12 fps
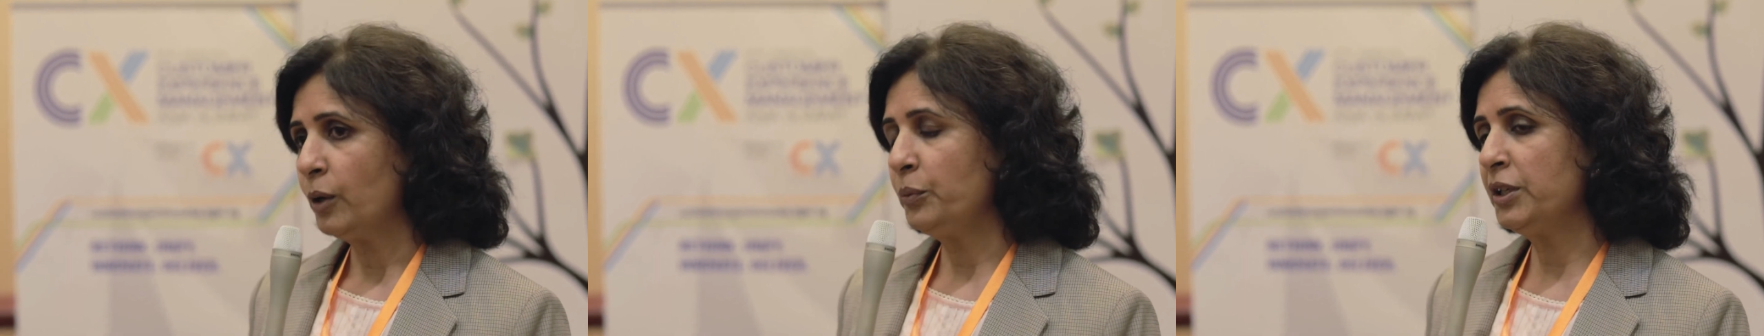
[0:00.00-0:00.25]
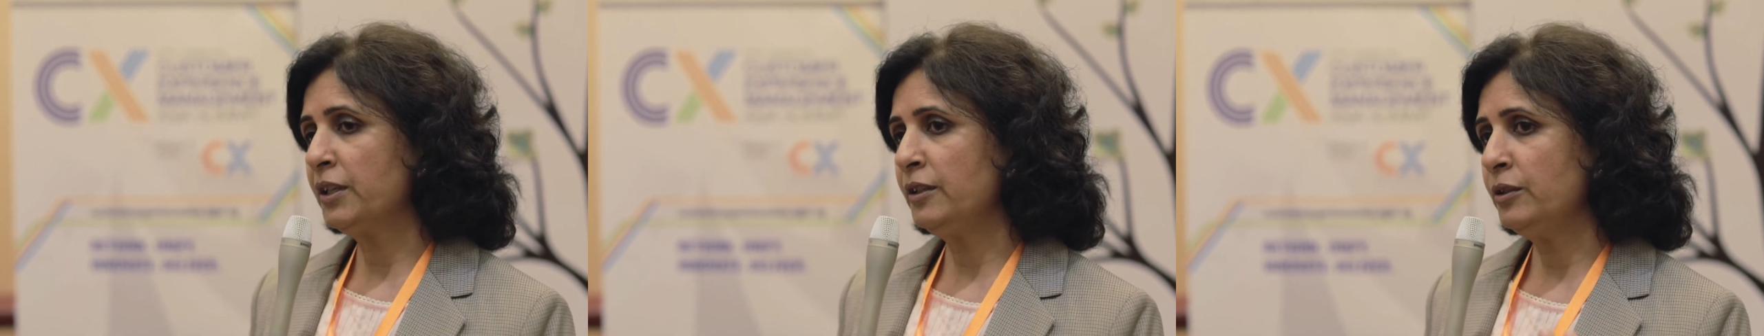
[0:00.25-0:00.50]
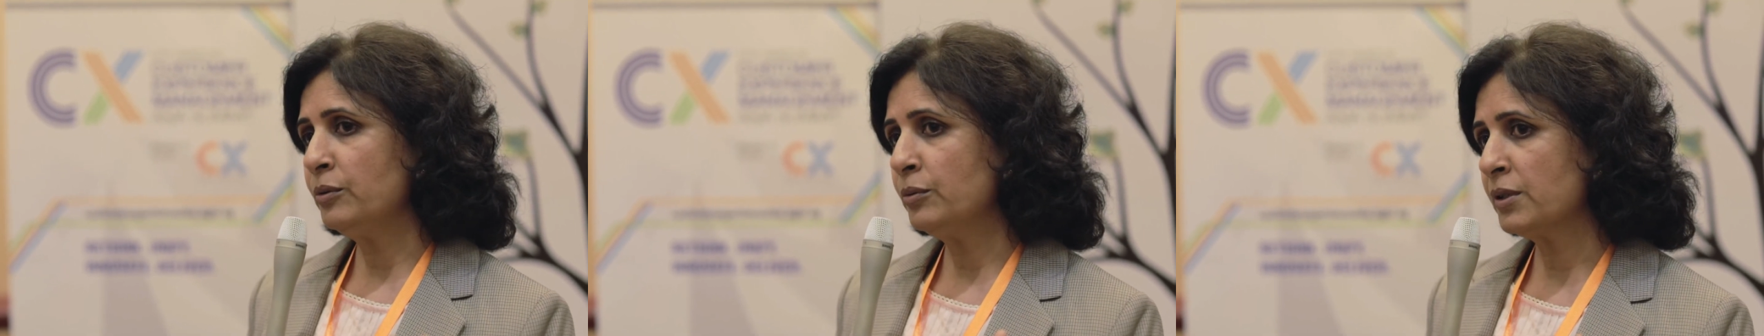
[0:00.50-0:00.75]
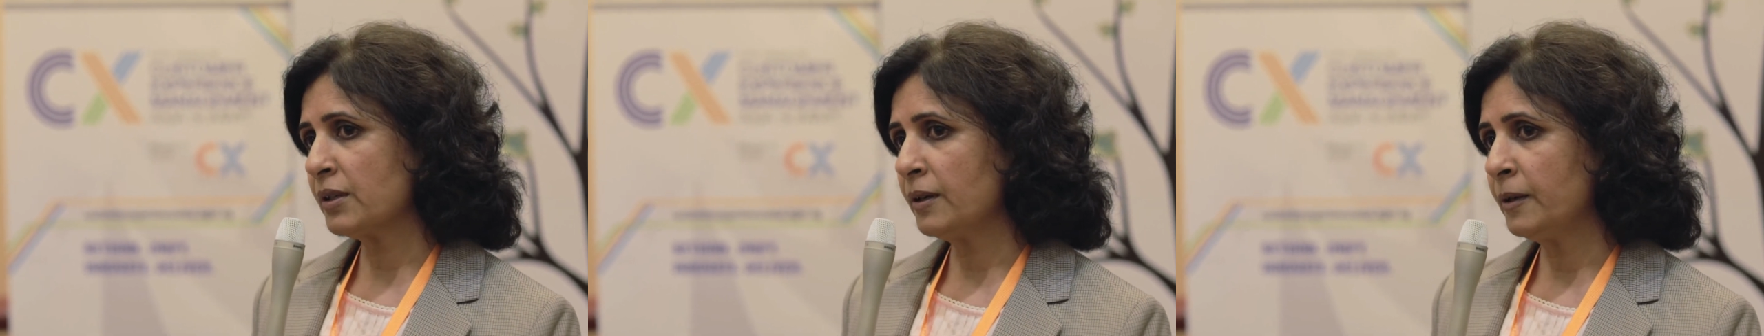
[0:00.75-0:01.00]
We can
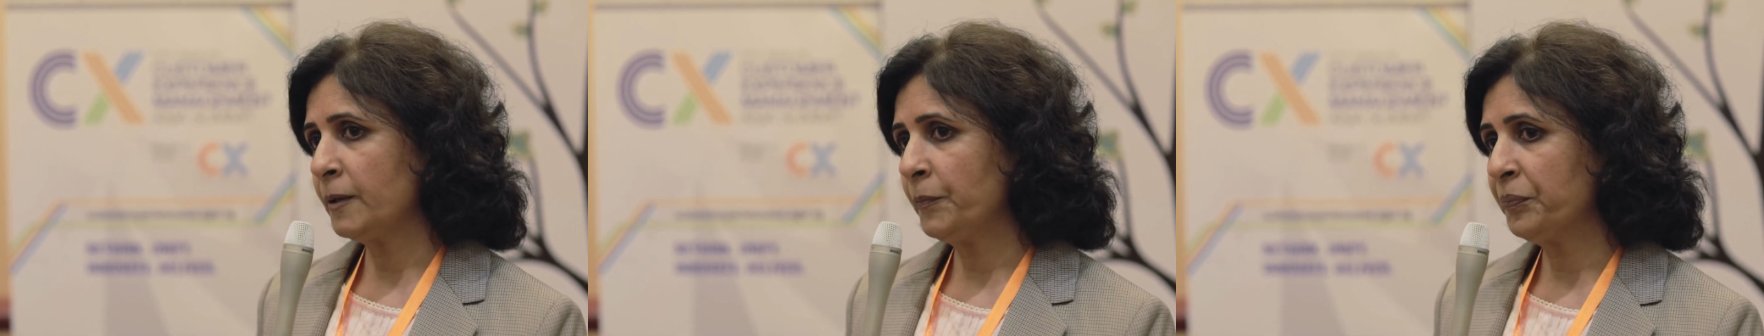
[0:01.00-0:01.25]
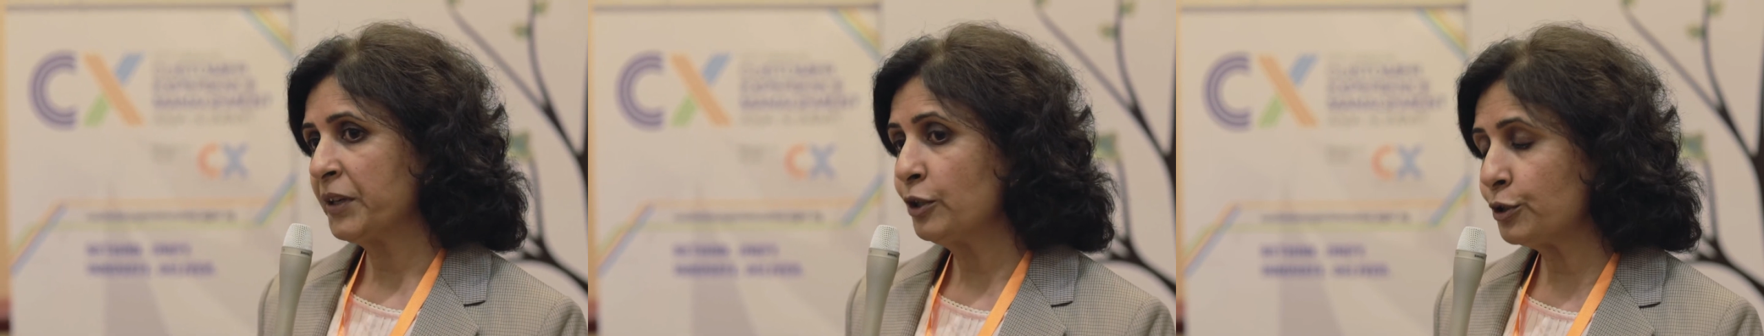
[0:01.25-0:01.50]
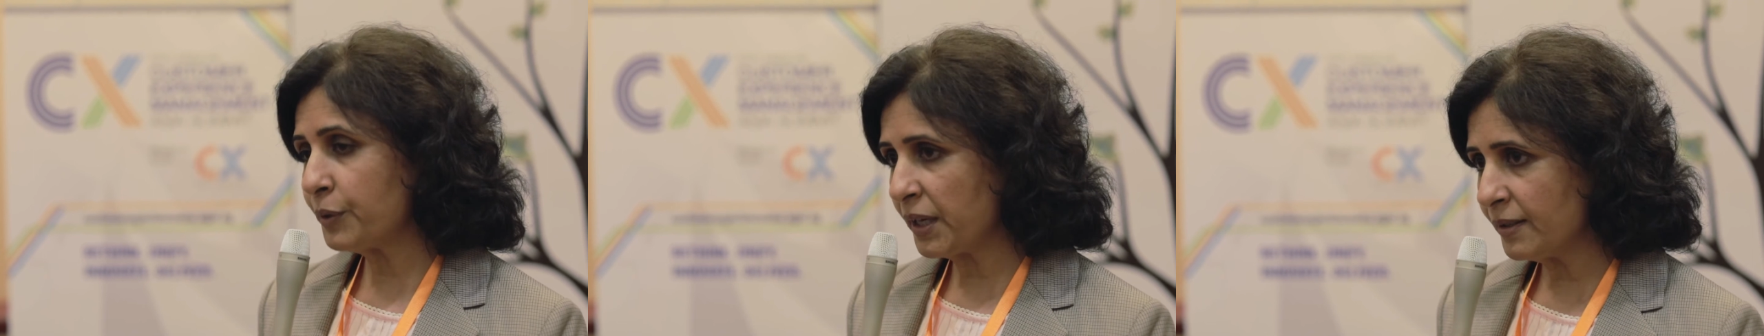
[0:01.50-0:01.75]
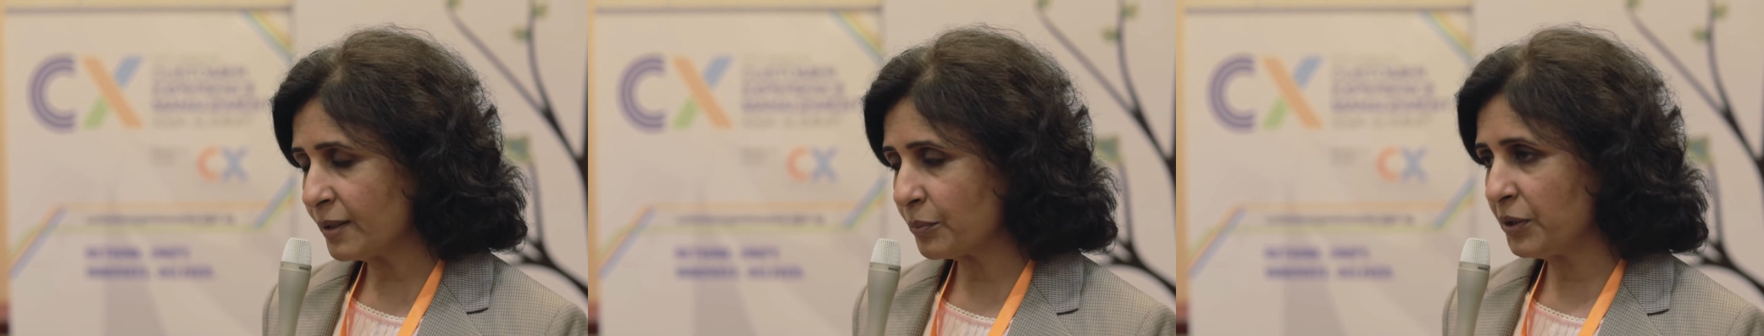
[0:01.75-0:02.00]
use
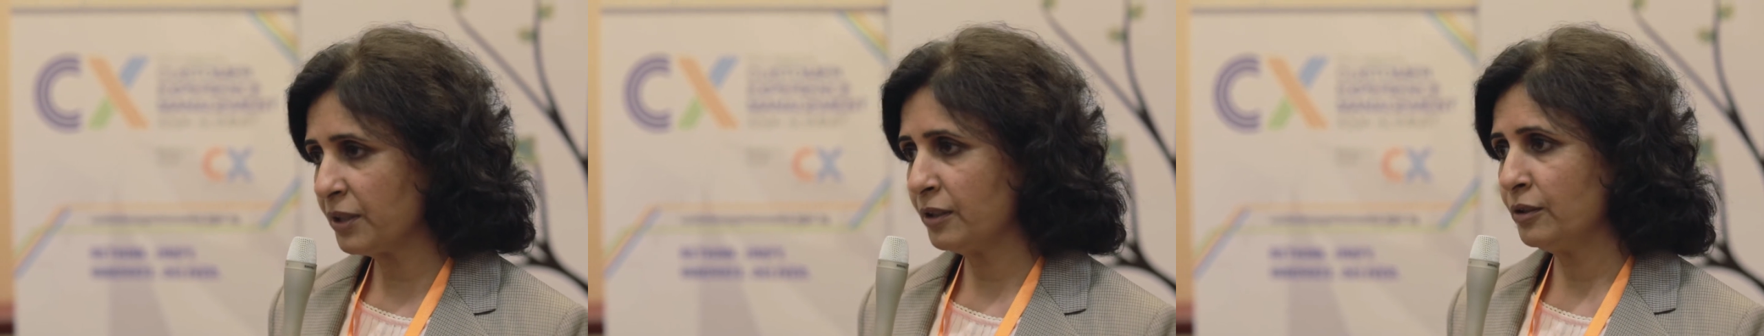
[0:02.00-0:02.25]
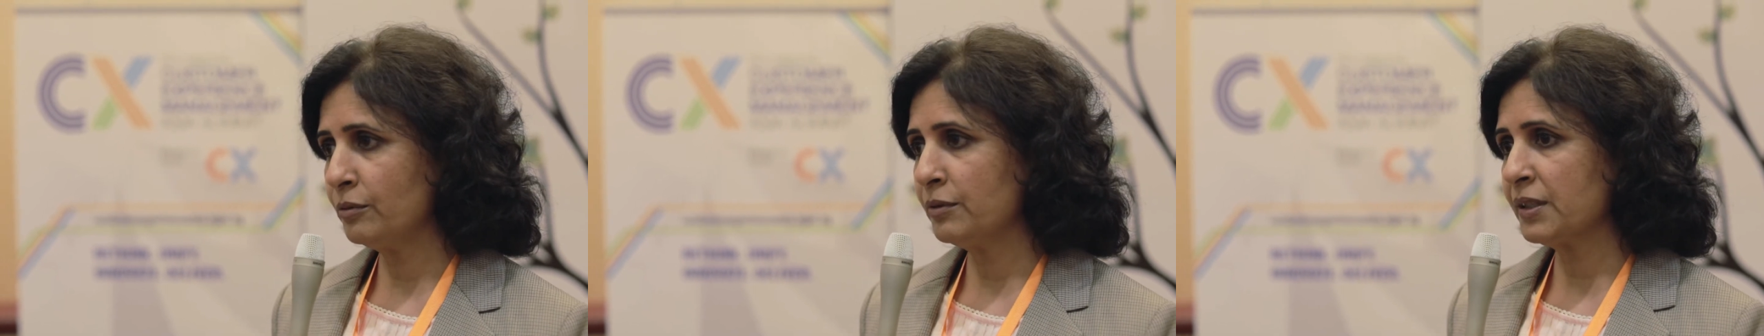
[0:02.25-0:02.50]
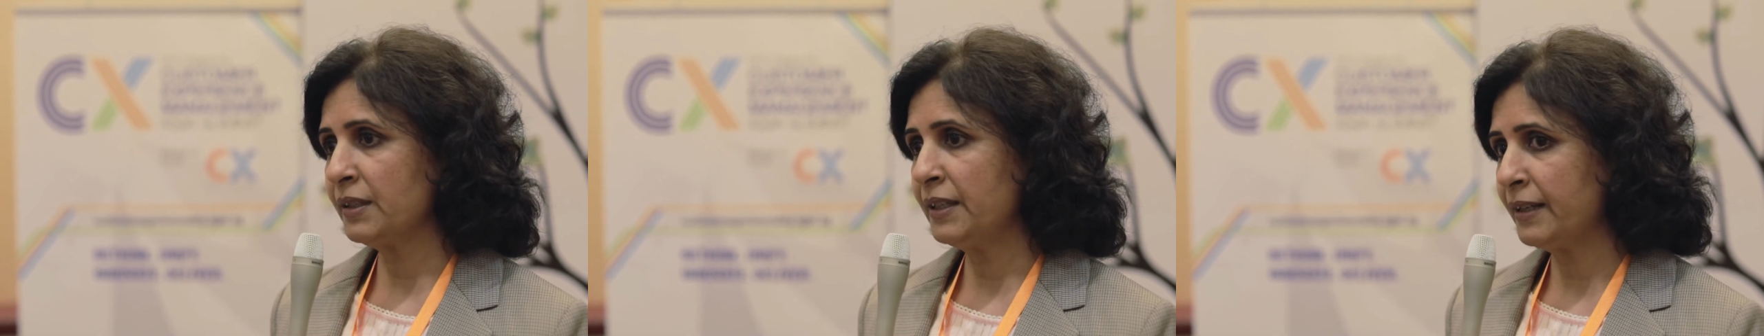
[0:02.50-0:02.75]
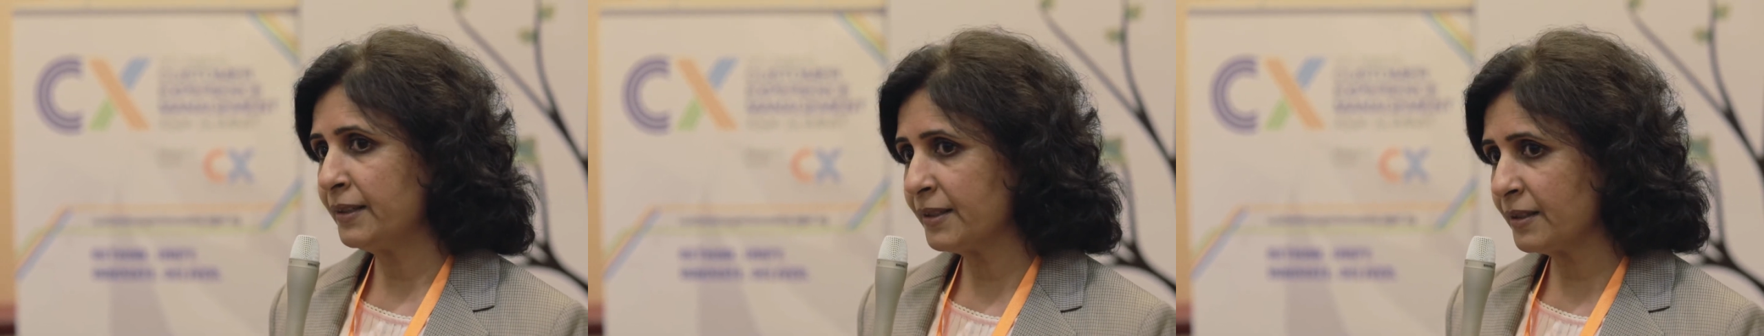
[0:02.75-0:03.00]
trends, we can use
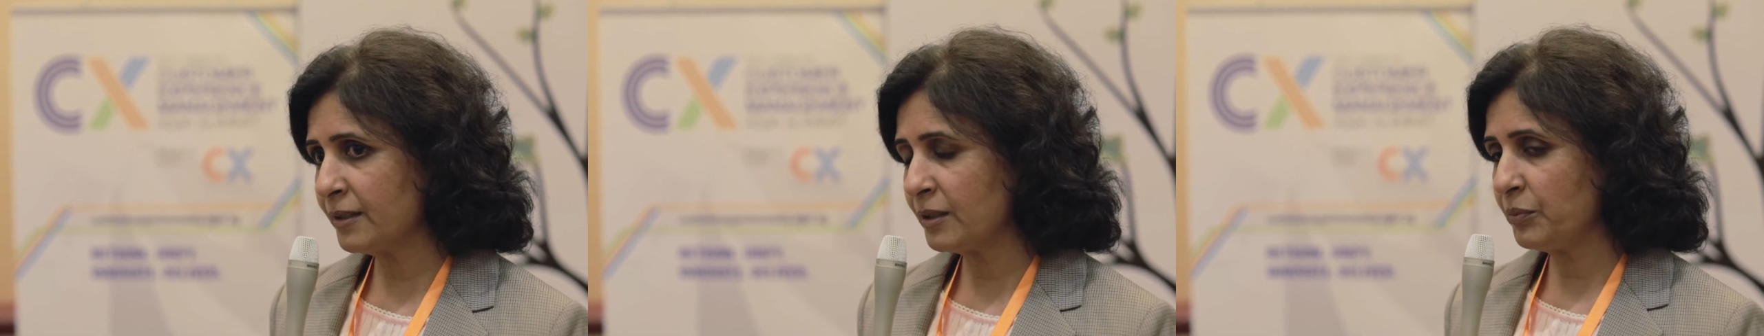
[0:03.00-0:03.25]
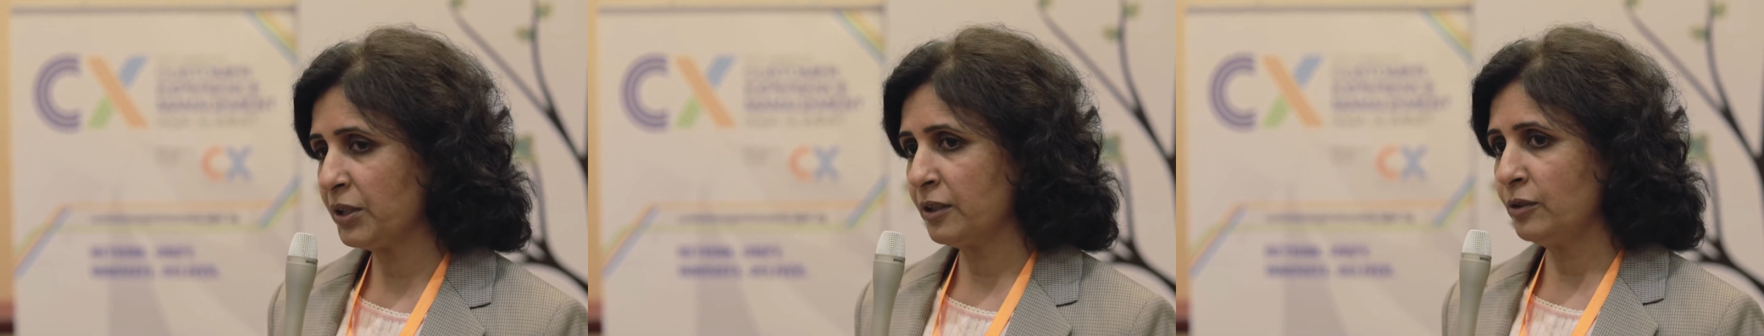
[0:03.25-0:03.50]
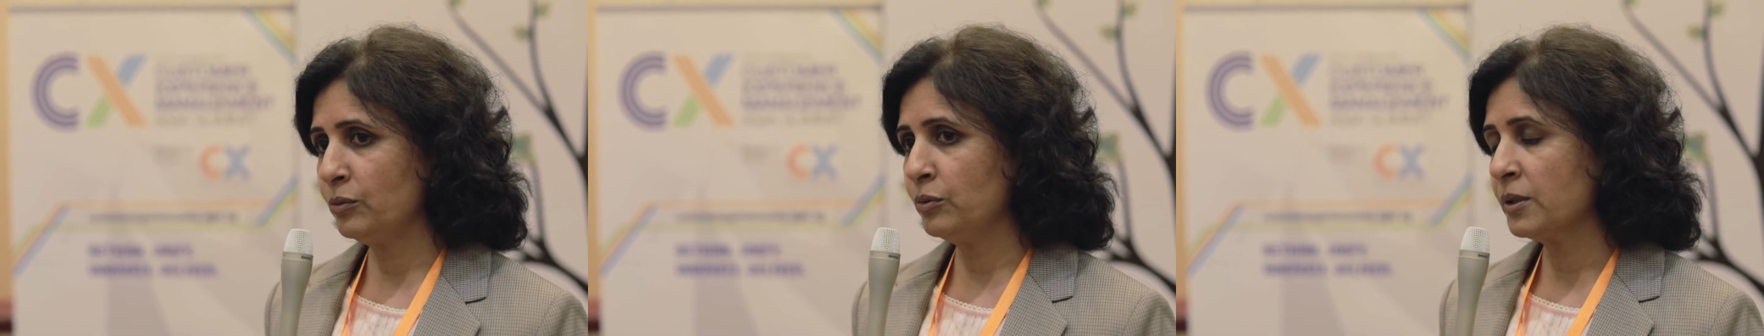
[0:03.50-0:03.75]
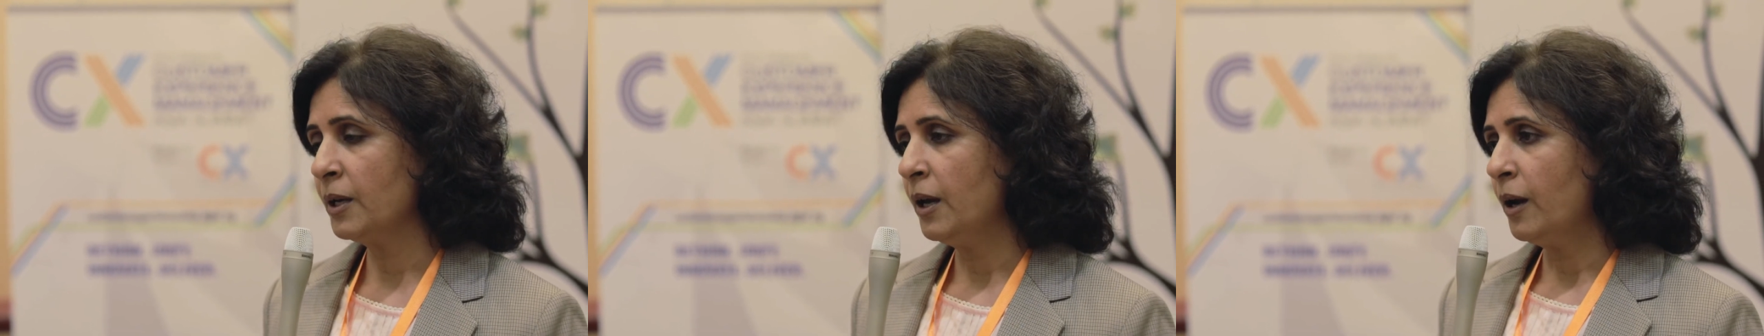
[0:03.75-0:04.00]
analysis, we can
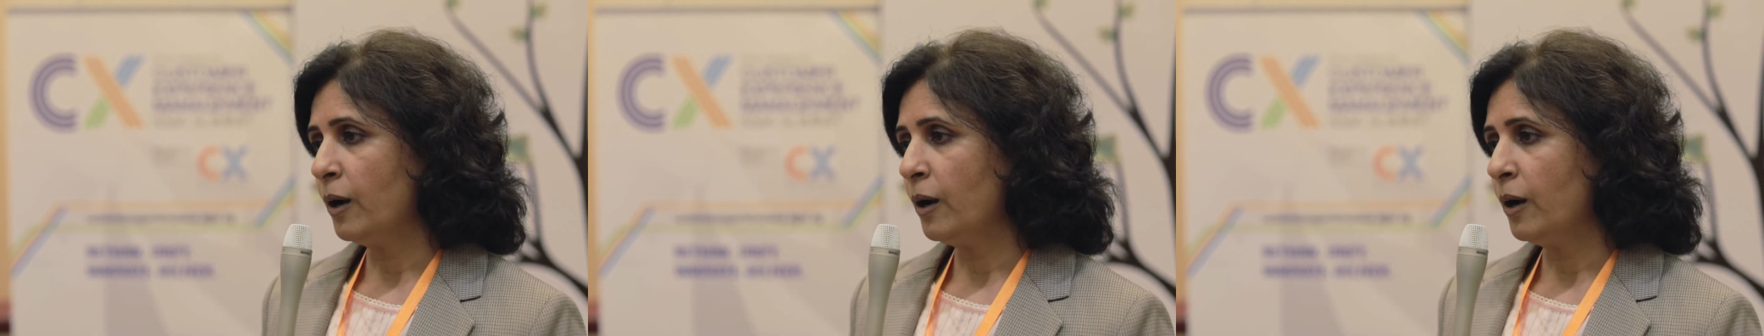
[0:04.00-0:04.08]
use